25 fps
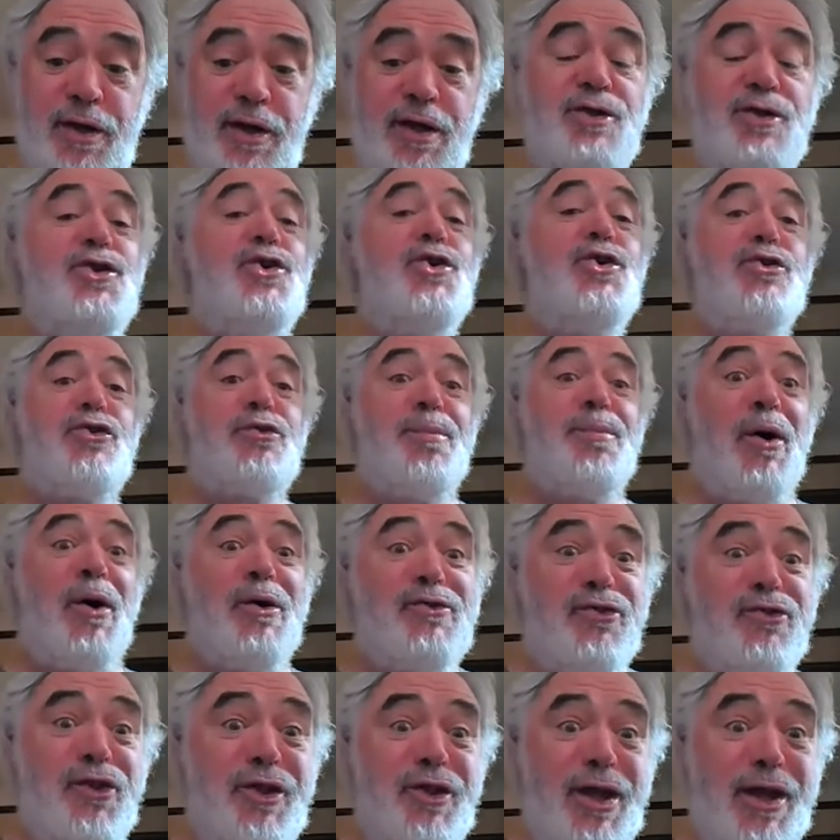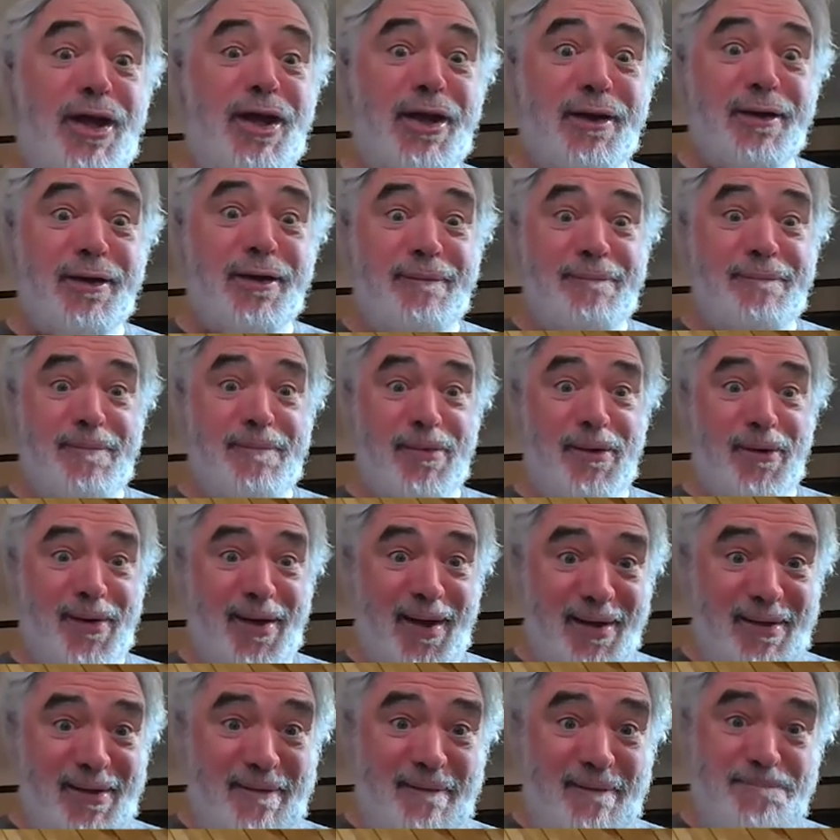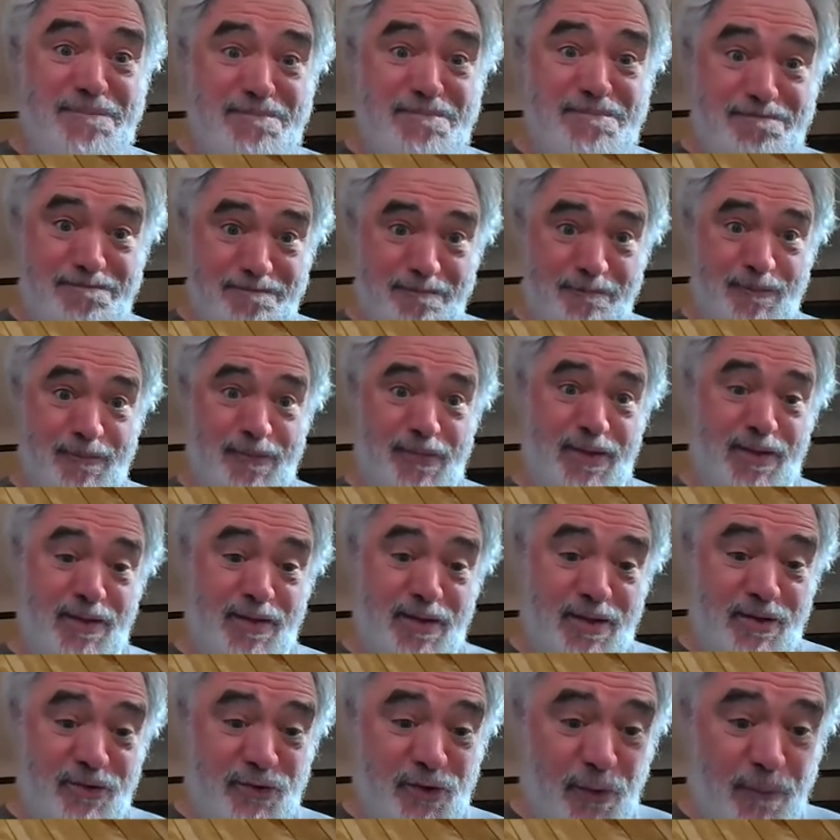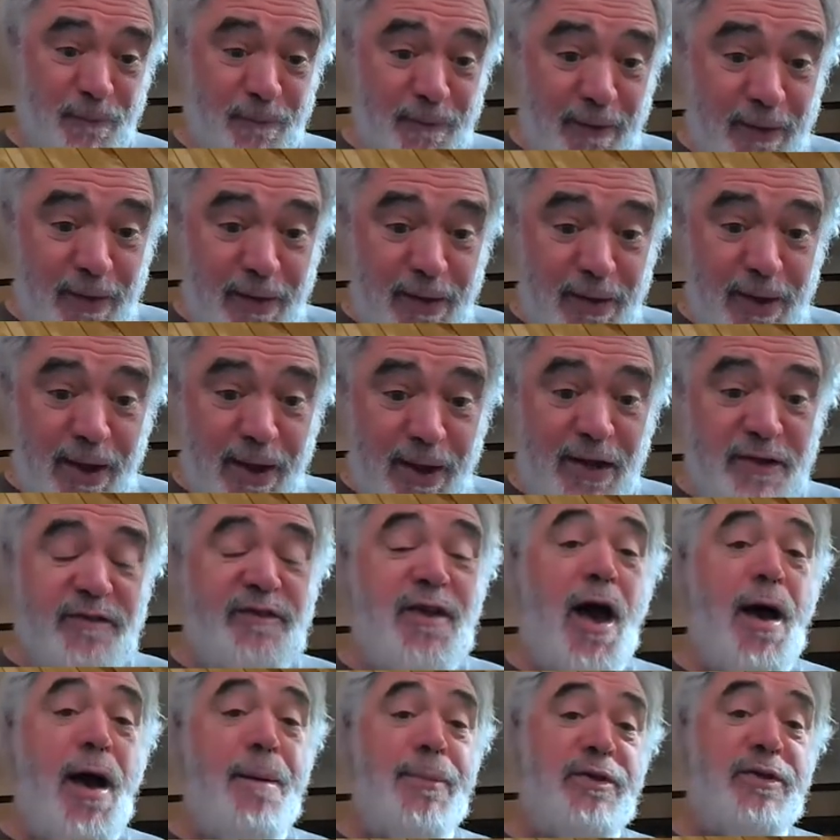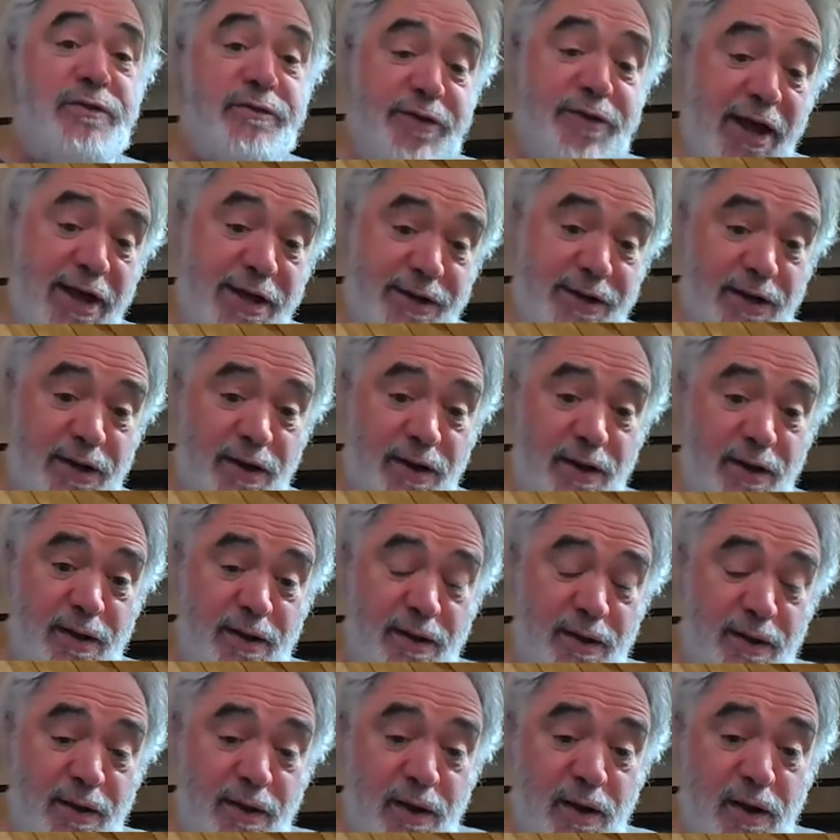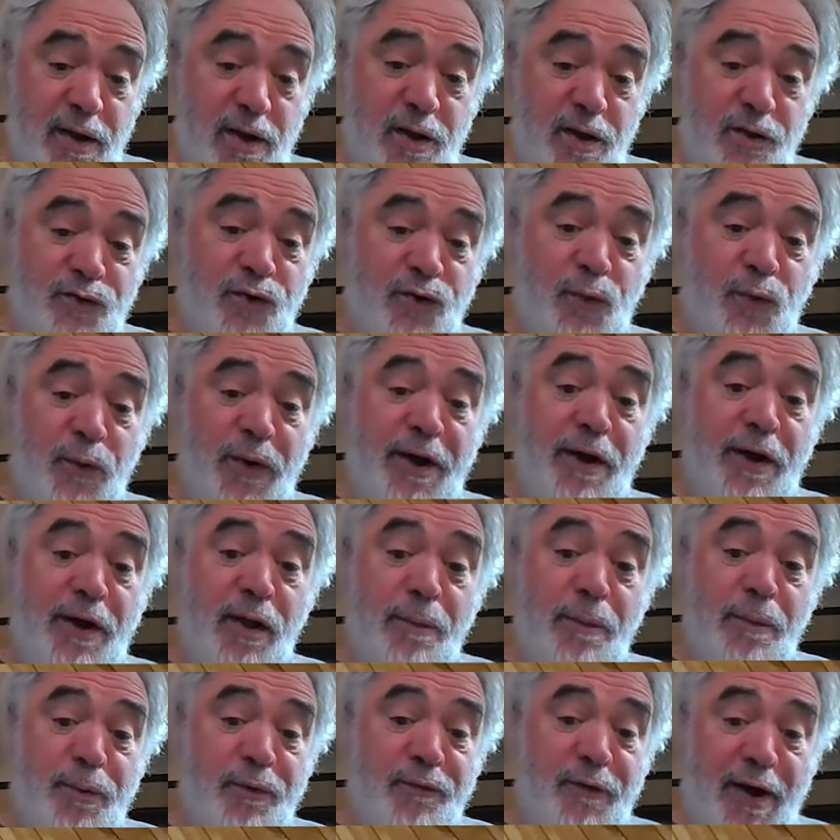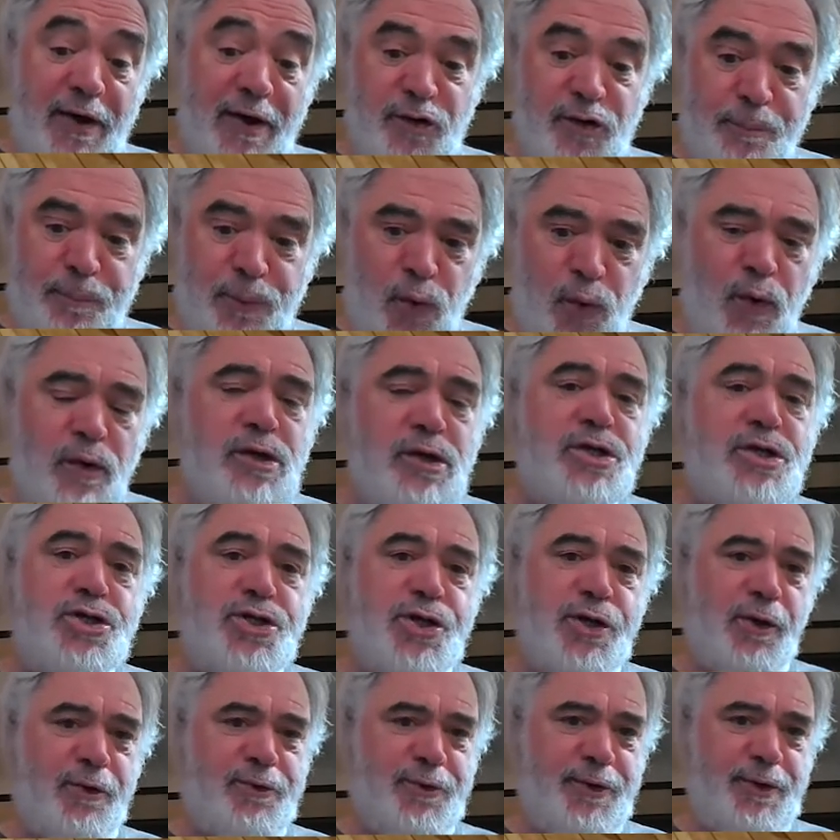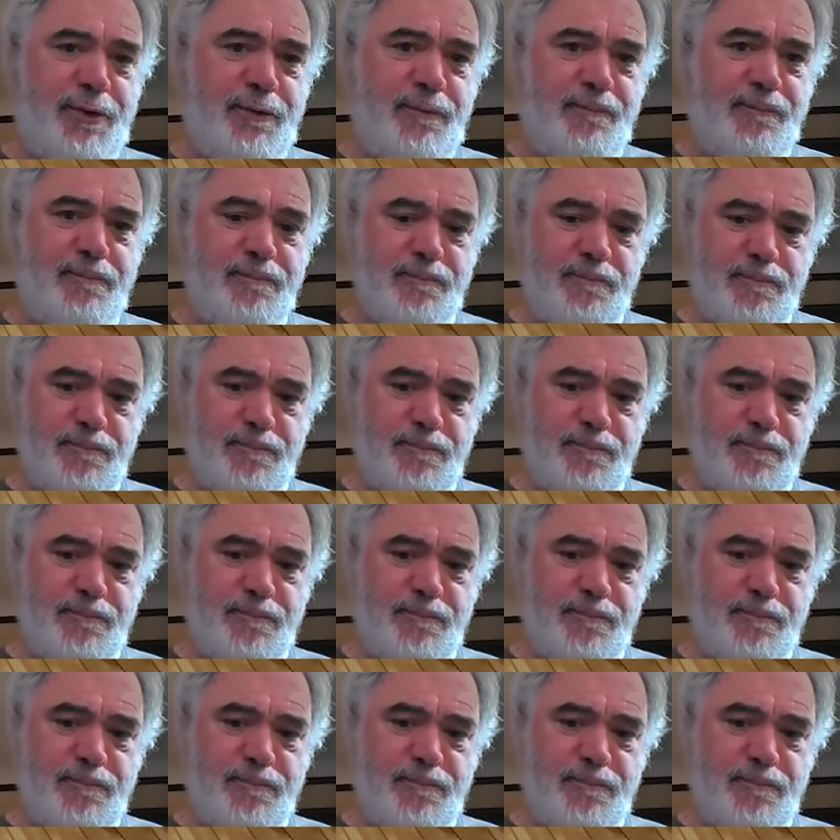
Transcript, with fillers: in use most of the day. Okay. So, as Thomas stated, Sarrell provides the poorest children